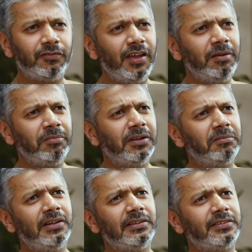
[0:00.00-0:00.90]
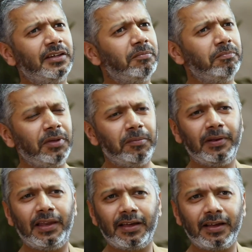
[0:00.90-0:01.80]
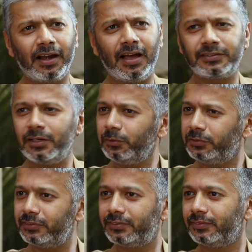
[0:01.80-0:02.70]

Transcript: Very minimalistic, maybe like a glass house.